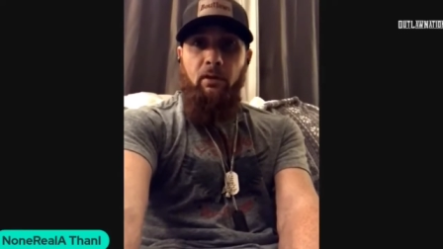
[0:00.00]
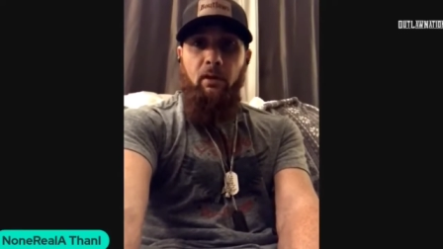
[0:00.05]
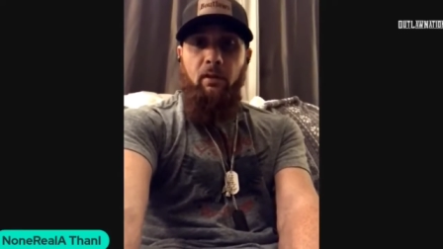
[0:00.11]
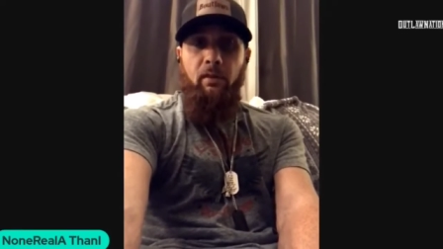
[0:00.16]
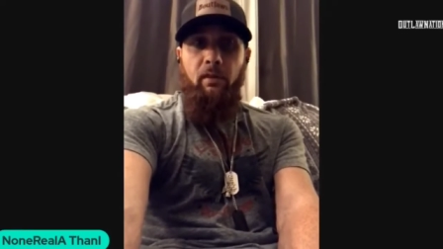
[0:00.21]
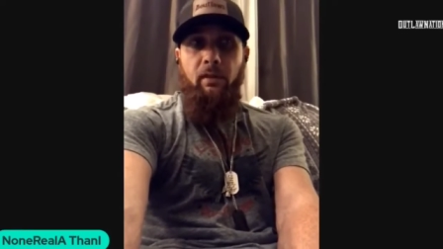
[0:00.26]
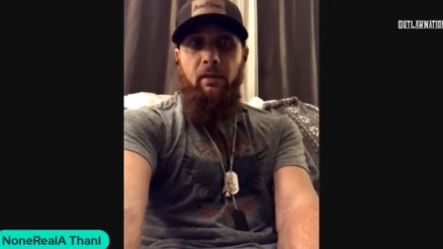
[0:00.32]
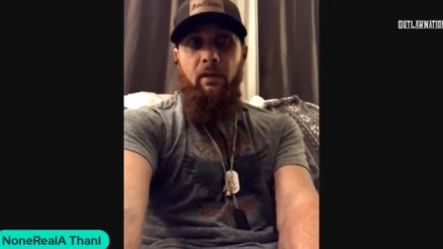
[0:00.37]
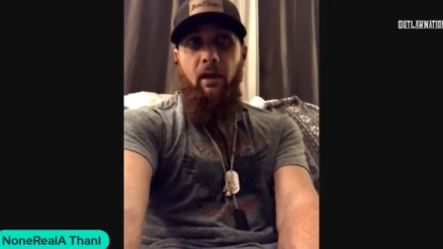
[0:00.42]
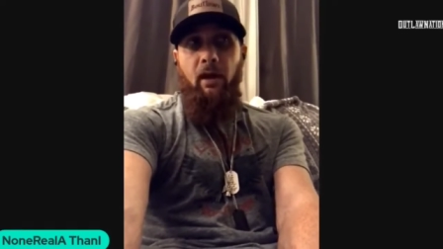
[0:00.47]

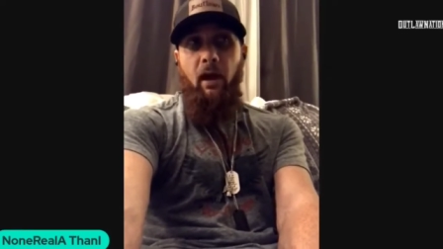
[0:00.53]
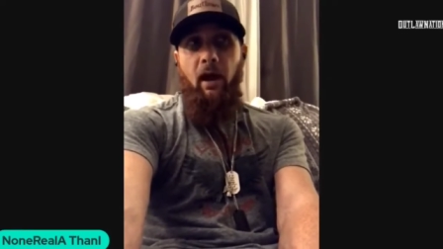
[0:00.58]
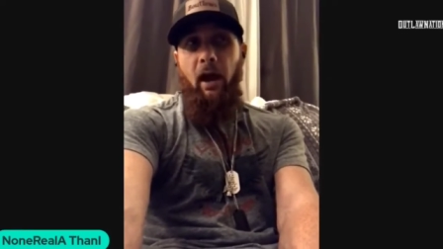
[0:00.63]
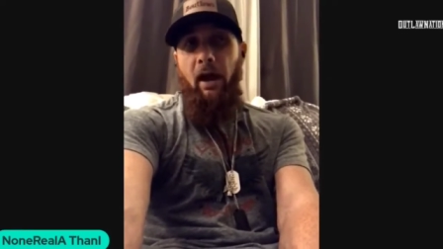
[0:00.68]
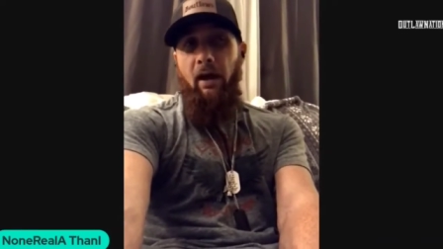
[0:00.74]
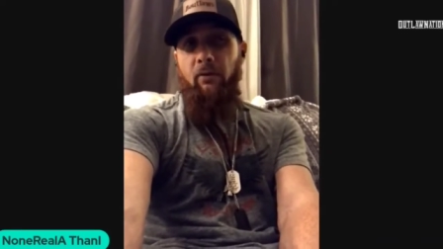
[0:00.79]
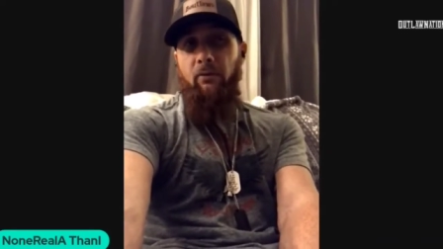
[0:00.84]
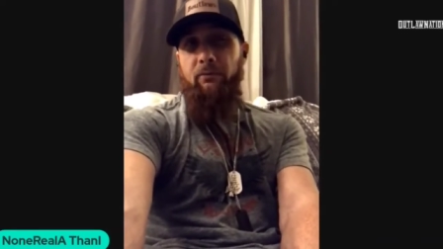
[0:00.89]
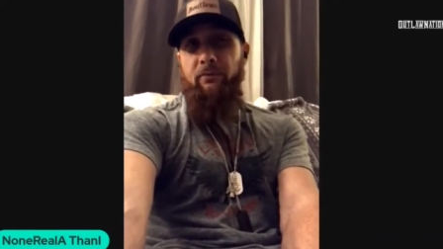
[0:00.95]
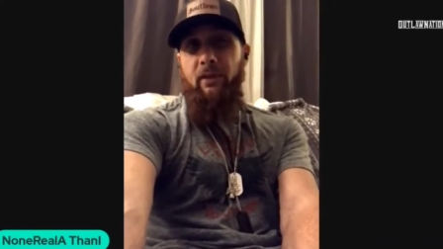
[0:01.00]
that I
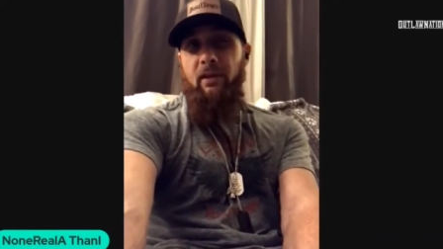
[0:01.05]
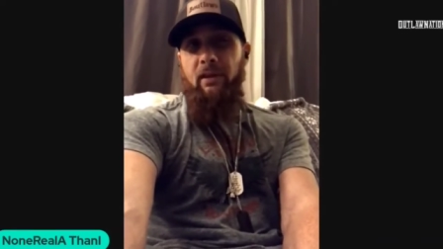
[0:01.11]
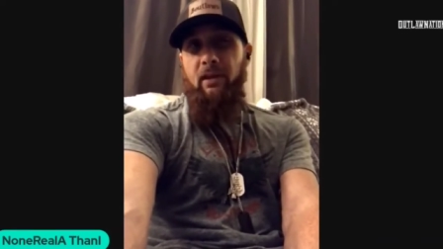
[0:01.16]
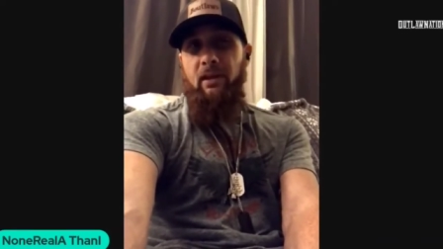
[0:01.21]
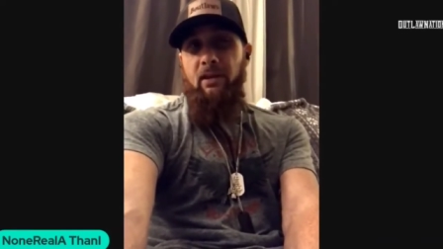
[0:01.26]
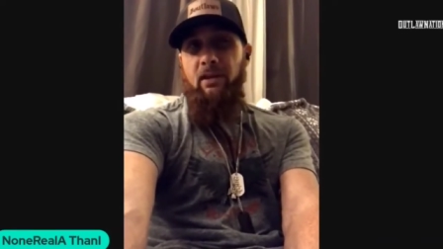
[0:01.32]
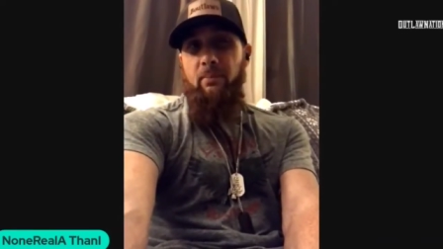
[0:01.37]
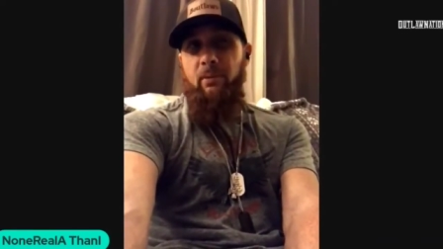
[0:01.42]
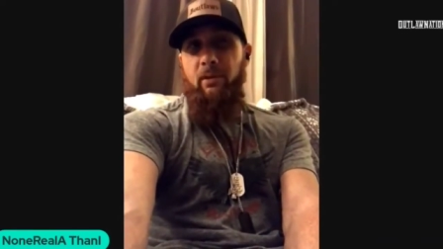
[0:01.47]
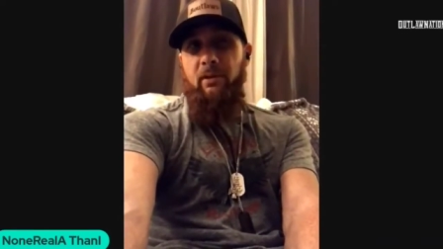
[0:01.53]
don't think
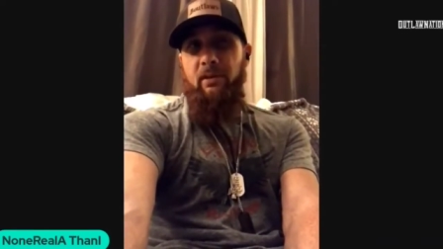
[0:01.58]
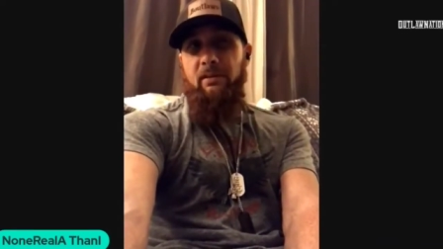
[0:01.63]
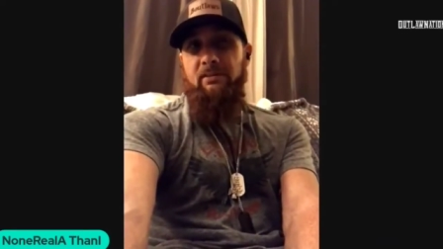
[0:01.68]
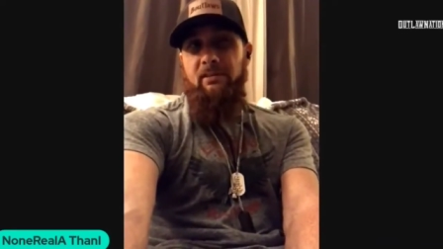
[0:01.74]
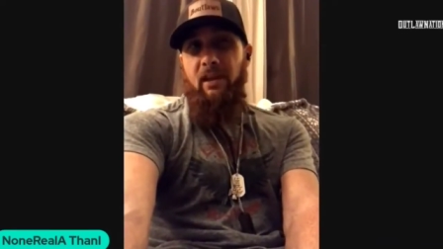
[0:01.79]
anybody has